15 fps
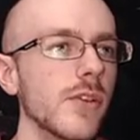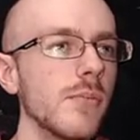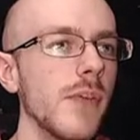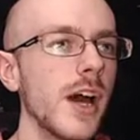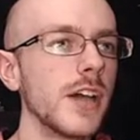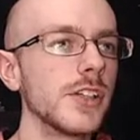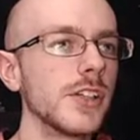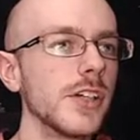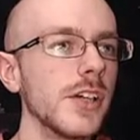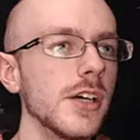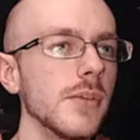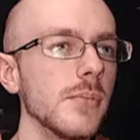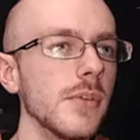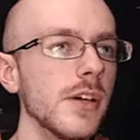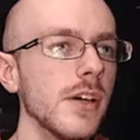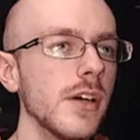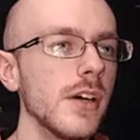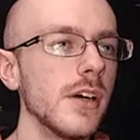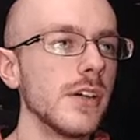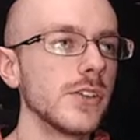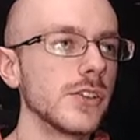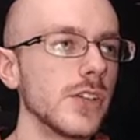imagined him
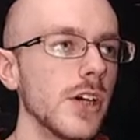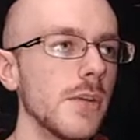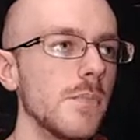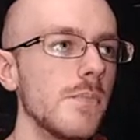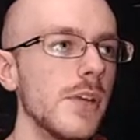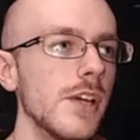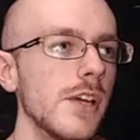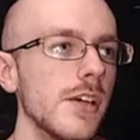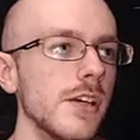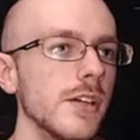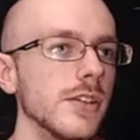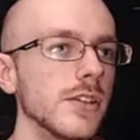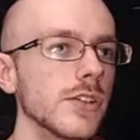to be.